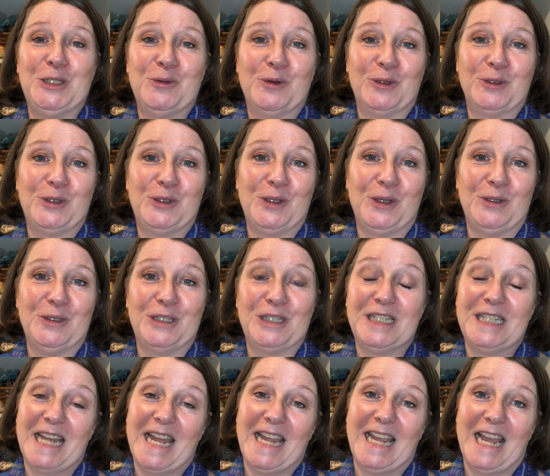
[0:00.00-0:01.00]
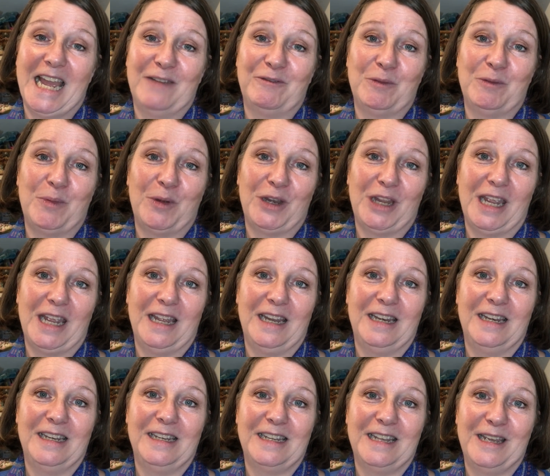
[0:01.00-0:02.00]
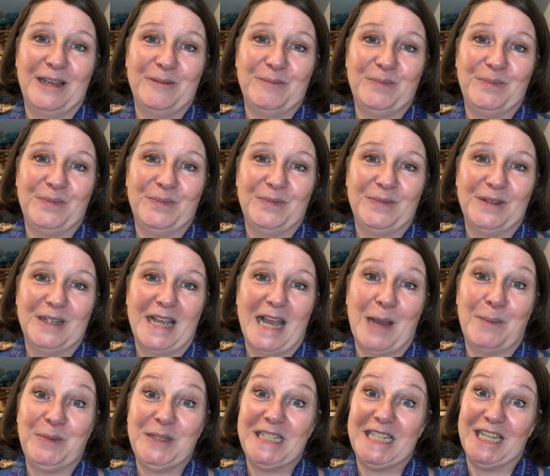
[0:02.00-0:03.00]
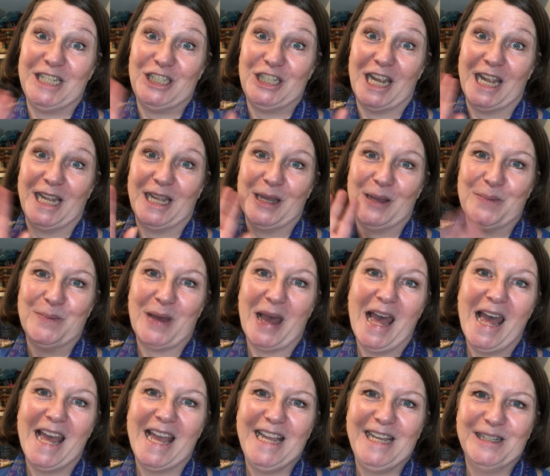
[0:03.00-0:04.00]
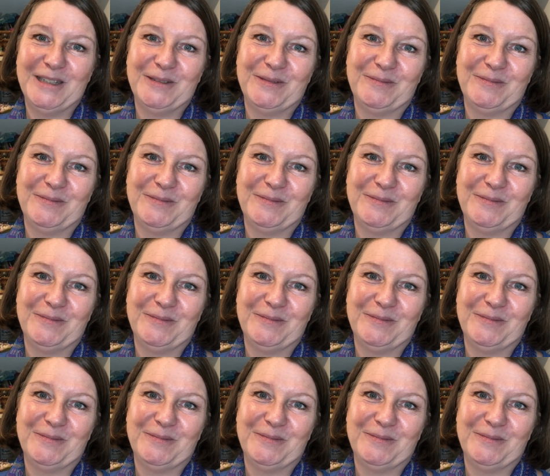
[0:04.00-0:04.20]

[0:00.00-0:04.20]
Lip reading: to you all soon. So take care, everybody, and happy stitching. Bye.